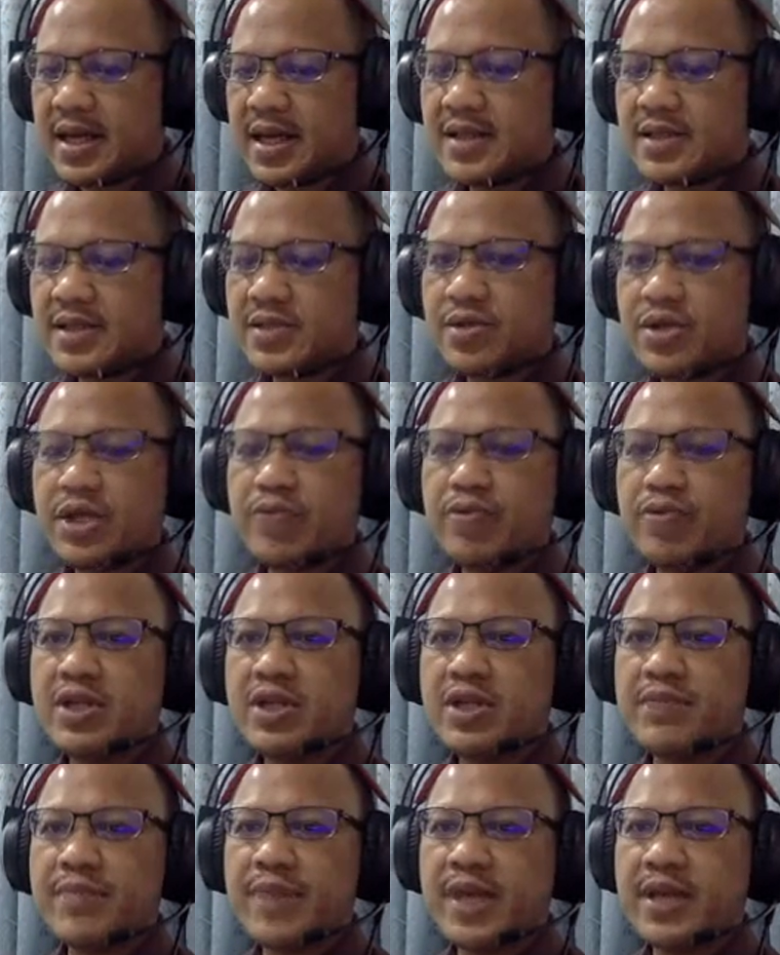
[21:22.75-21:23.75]
So it will be
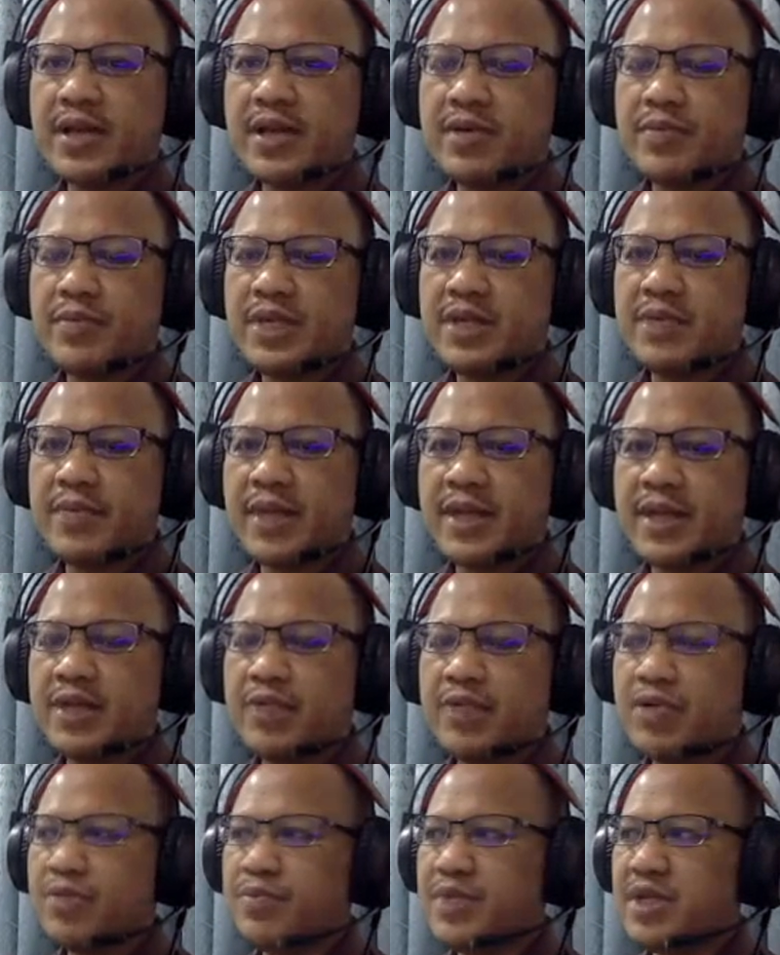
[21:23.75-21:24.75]

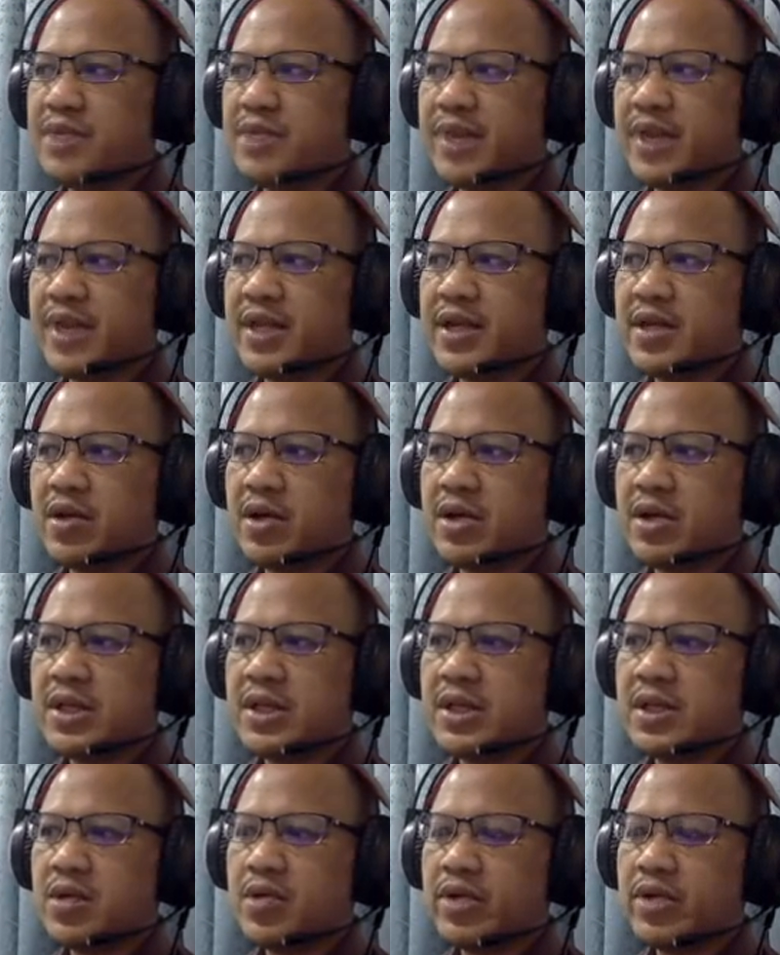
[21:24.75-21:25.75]
depending on
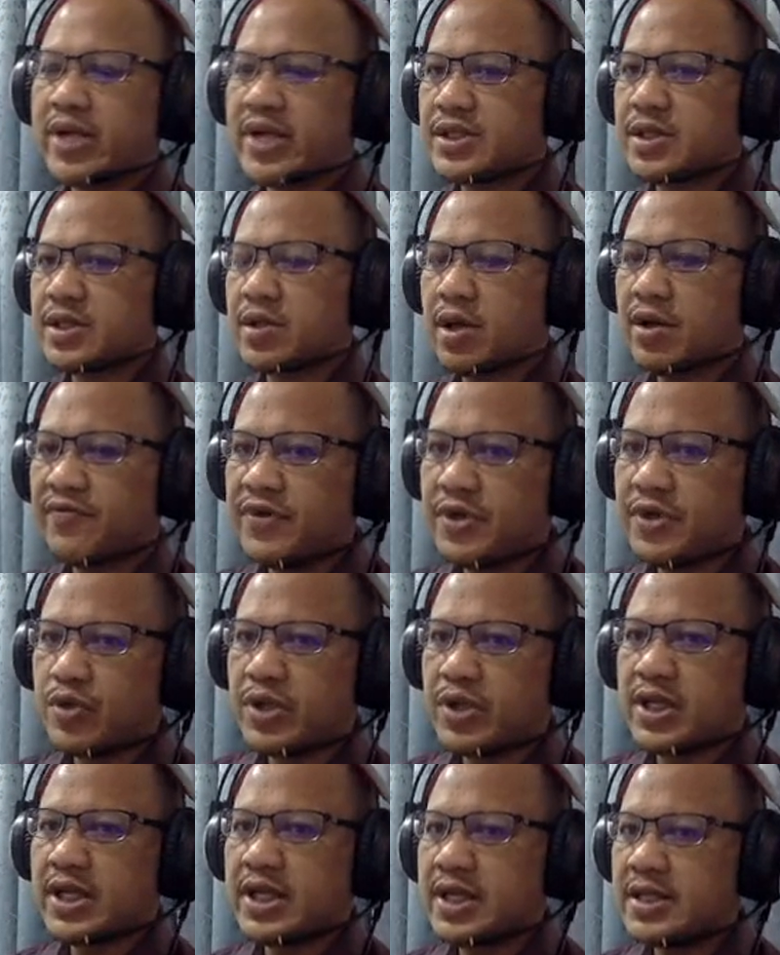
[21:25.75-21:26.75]
the location of the
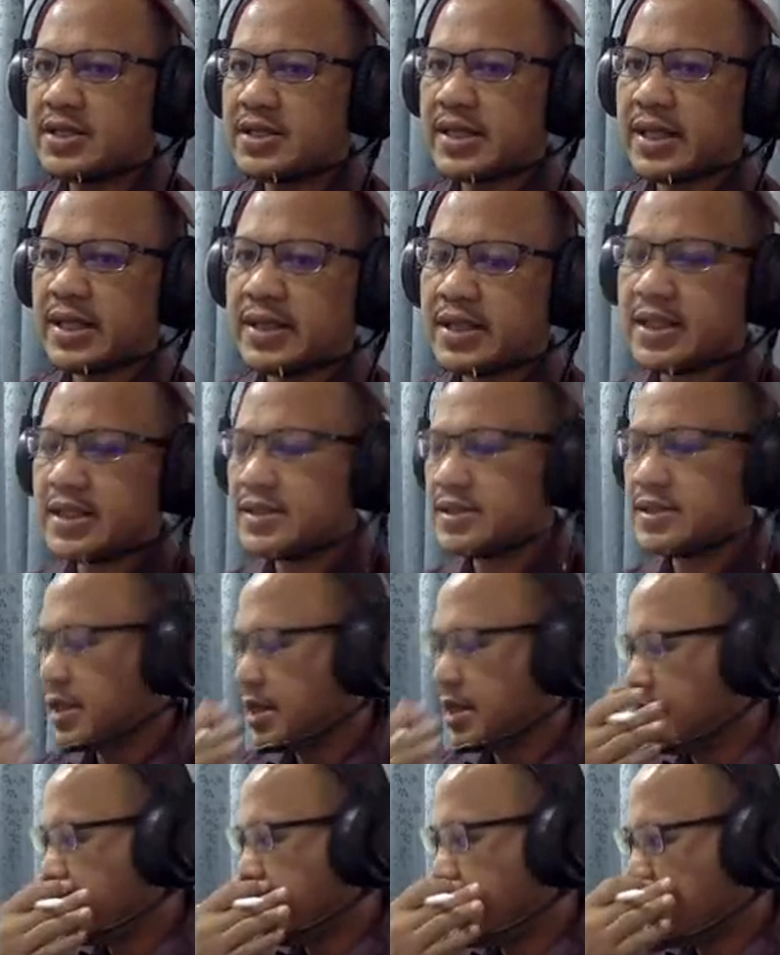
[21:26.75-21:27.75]
word in a sentence
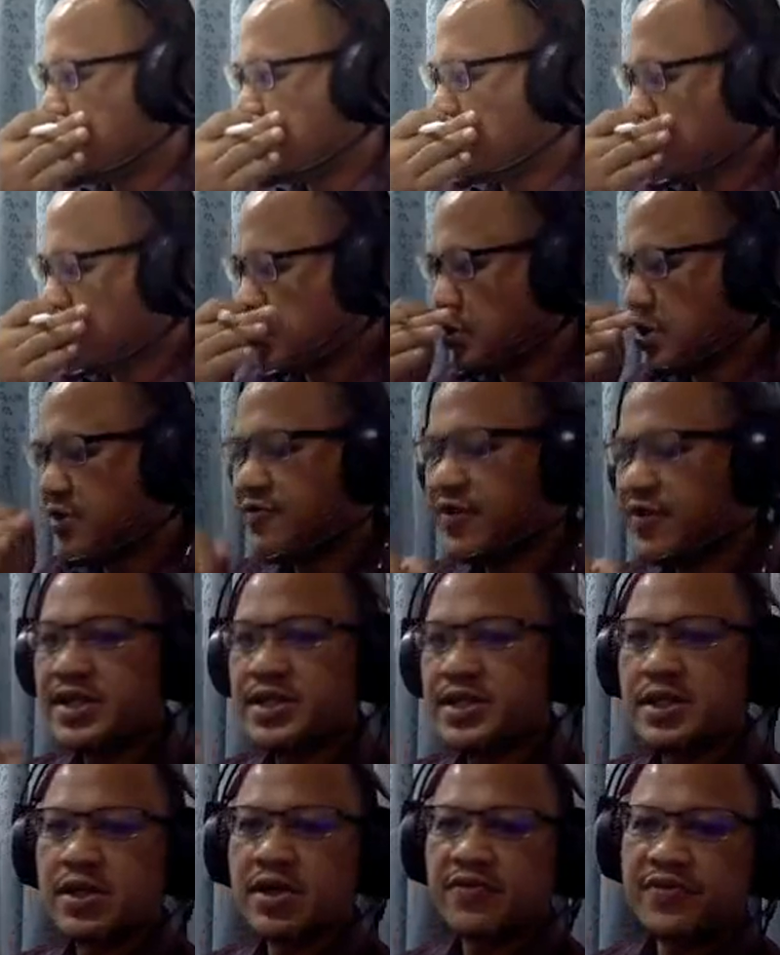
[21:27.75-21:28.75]
and also the
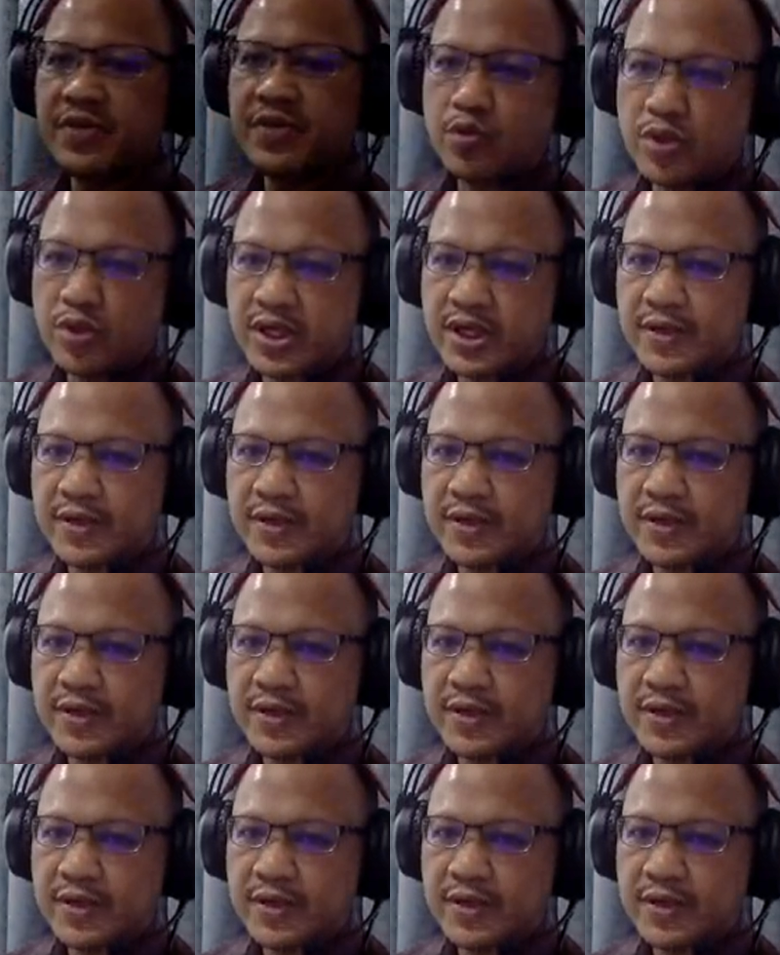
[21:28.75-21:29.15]
function of the word.